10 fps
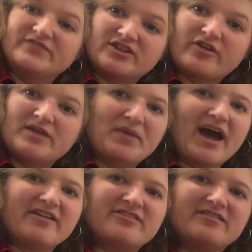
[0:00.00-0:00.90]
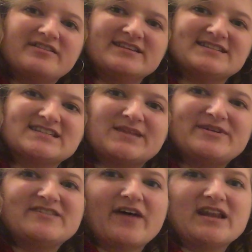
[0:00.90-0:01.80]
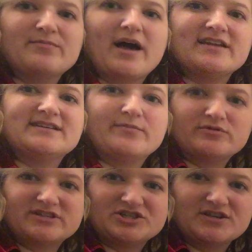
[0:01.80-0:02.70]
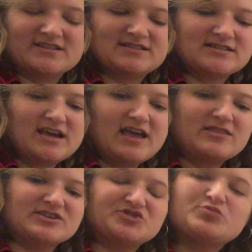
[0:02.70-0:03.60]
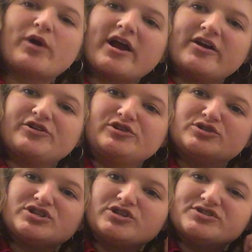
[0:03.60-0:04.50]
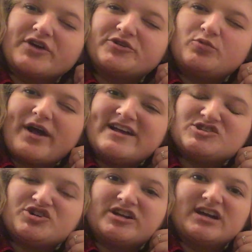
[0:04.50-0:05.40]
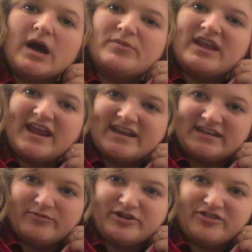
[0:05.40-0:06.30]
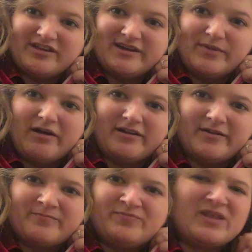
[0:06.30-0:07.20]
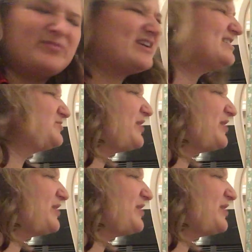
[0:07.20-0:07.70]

5th grade math. This is going to be dividing by double digits. This is where using those other ways are going to come in handy when you think about it, because